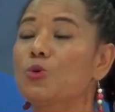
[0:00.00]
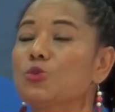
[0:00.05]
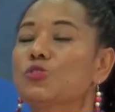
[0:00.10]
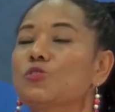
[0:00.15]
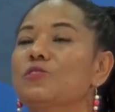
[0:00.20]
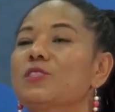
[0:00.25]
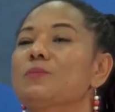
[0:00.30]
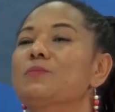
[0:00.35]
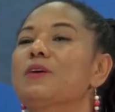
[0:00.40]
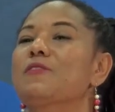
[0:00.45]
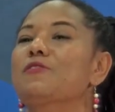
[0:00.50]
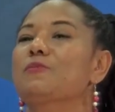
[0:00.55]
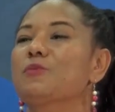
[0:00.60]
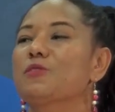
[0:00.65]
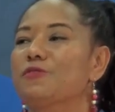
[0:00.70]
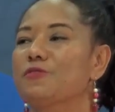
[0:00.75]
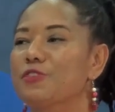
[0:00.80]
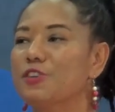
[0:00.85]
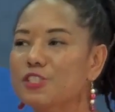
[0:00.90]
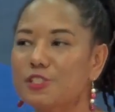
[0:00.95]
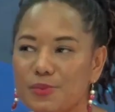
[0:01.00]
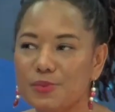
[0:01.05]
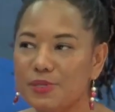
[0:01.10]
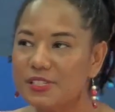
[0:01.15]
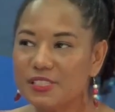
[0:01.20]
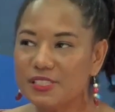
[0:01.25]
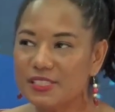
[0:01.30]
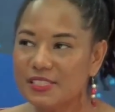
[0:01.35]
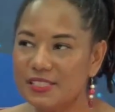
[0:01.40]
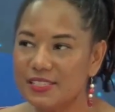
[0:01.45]
of them are from the first
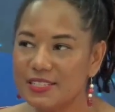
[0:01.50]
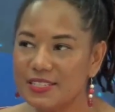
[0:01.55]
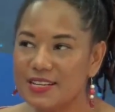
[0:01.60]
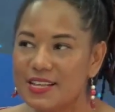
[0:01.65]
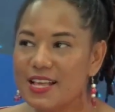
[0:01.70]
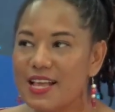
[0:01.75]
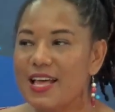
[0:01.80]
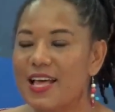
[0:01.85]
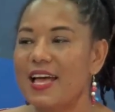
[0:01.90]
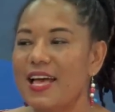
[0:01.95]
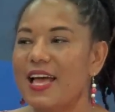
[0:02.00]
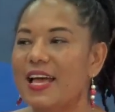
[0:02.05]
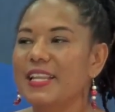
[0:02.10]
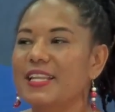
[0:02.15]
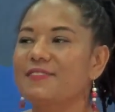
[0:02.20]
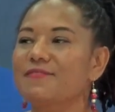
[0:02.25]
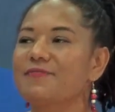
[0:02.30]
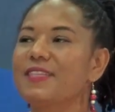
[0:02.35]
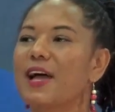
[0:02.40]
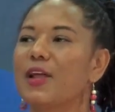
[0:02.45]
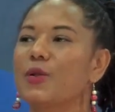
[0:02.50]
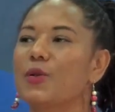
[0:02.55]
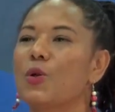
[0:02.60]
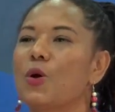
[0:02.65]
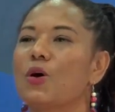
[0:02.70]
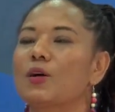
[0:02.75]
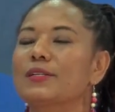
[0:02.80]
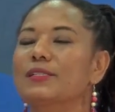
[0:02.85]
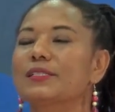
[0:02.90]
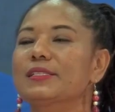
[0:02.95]
person, and if they're
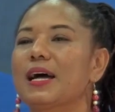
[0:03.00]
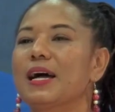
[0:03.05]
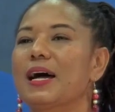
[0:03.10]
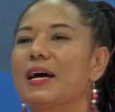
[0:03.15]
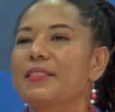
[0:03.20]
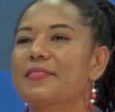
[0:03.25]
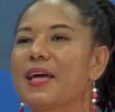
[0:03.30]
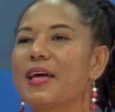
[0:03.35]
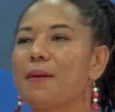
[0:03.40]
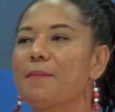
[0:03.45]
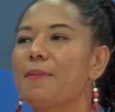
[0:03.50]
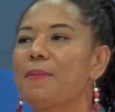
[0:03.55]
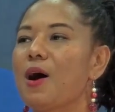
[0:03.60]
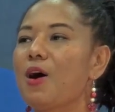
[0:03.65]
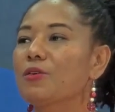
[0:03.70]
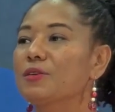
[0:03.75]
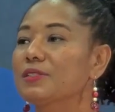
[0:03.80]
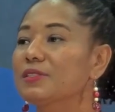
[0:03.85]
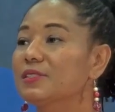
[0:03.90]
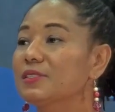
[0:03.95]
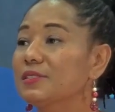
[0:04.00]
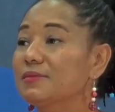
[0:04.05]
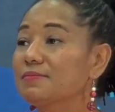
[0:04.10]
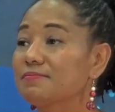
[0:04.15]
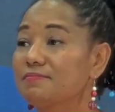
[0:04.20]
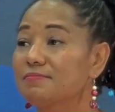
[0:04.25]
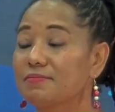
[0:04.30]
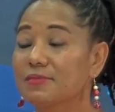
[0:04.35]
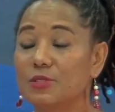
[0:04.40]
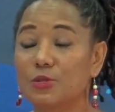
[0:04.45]
not, they're about
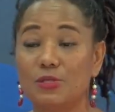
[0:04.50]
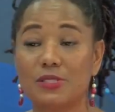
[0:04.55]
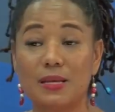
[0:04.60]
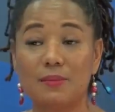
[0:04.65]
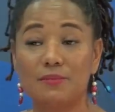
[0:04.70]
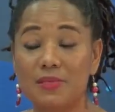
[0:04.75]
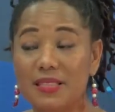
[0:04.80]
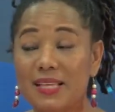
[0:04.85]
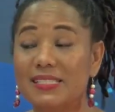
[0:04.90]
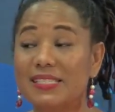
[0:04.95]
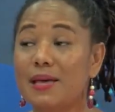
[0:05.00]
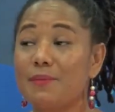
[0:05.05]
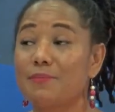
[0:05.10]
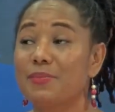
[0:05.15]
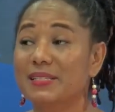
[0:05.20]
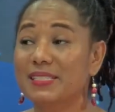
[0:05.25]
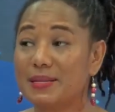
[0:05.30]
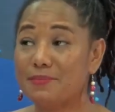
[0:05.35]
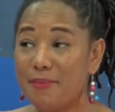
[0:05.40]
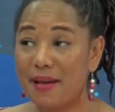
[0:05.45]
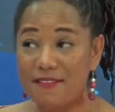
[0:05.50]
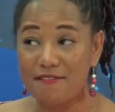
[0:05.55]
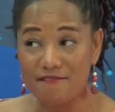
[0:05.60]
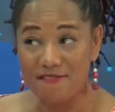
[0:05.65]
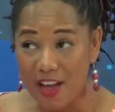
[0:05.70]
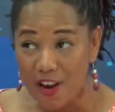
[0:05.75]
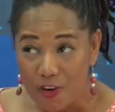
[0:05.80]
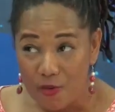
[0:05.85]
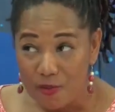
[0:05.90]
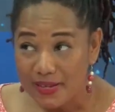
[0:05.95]
something that's happened in my
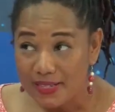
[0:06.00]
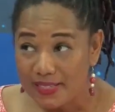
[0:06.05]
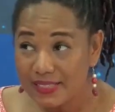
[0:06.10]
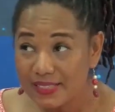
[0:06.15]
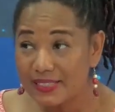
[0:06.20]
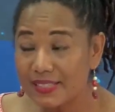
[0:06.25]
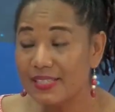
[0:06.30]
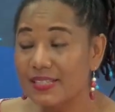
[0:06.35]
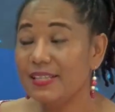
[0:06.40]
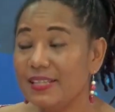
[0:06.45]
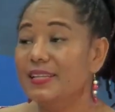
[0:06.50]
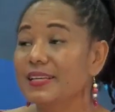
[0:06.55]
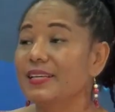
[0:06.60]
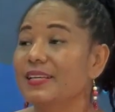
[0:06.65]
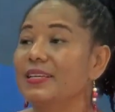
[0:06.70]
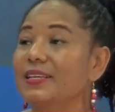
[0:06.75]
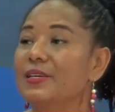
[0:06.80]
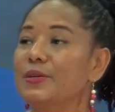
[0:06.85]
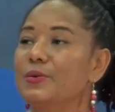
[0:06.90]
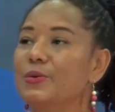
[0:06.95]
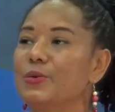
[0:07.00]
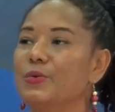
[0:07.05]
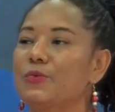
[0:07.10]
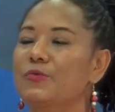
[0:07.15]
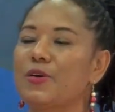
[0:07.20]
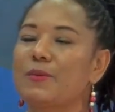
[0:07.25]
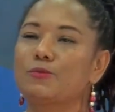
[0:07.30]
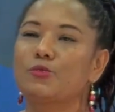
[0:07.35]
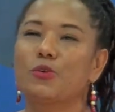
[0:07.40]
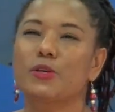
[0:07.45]
environment. You know,
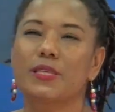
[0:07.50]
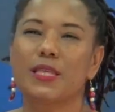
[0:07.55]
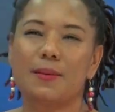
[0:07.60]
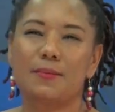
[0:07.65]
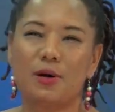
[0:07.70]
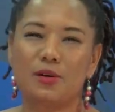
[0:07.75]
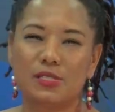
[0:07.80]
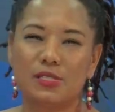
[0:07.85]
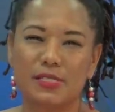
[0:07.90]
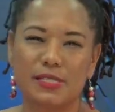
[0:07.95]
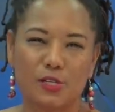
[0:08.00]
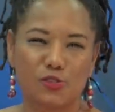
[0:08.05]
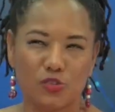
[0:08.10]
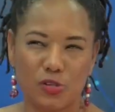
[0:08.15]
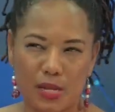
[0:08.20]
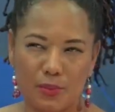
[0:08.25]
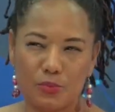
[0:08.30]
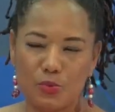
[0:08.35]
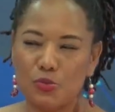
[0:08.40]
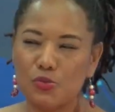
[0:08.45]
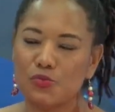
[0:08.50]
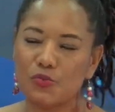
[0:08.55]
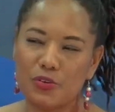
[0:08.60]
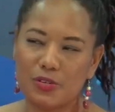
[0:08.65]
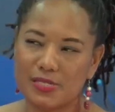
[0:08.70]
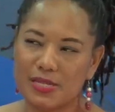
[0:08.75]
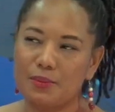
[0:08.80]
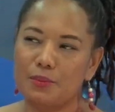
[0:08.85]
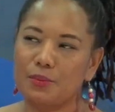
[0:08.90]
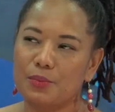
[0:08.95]
if I'm talking about sexual abuse, for
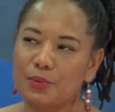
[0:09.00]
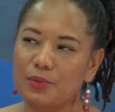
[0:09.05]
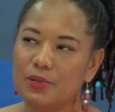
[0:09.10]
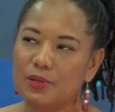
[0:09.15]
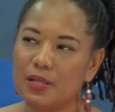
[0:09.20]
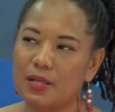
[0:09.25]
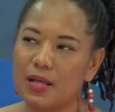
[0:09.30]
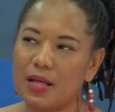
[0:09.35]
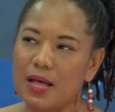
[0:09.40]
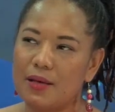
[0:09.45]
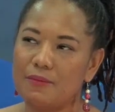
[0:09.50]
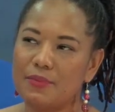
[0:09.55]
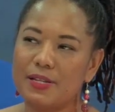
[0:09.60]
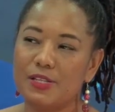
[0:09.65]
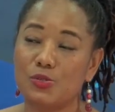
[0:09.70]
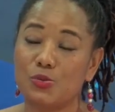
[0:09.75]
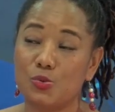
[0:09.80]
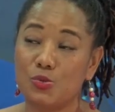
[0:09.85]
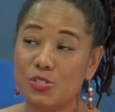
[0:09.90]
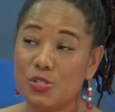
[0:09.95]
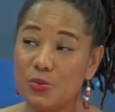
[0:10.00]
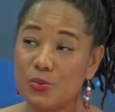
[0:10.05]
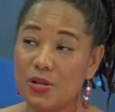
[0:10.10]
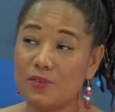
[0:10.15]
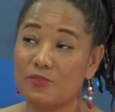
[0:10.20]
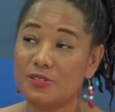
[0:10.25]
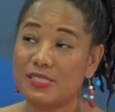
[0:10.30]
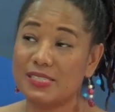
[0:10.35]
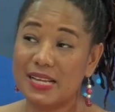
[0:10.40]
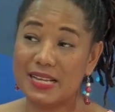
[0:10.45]
example, I've been a social worker
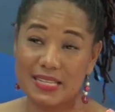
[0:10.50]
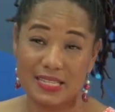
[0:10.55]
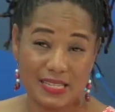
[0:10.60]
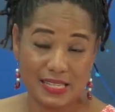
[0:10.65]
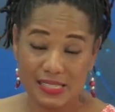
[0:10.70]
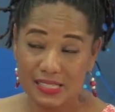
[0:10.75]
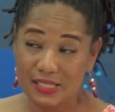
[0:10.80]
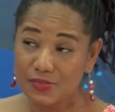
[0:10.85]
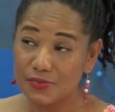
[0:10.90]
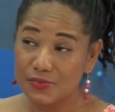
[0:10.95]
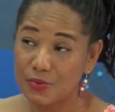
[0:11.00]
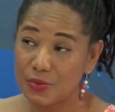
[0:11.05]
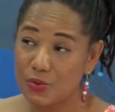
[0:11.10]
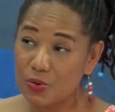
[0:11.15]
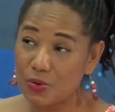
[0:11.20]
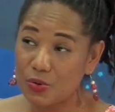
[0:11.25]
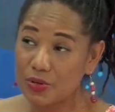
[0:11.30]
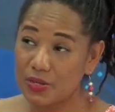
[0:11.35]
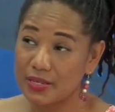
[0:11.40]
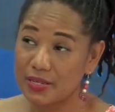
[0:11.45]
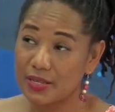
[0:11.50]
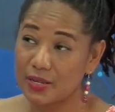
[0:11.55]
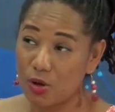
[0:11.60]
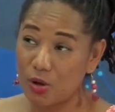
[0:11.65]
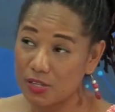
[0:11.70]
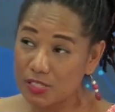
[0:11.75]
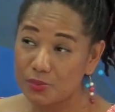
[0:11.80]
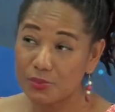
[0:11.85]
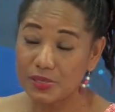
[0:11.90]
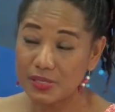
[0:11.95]
for 10 years in
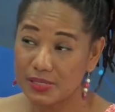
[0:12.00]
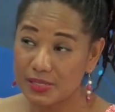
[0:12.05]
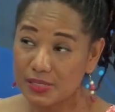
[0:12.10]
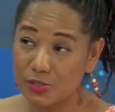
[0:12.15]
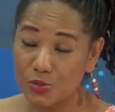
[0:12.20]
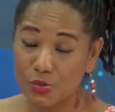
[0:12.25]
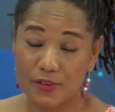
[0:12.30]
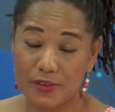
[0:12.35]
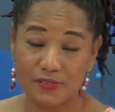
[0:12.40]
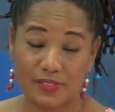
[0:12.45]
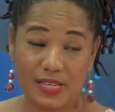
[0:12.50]
hospitals. So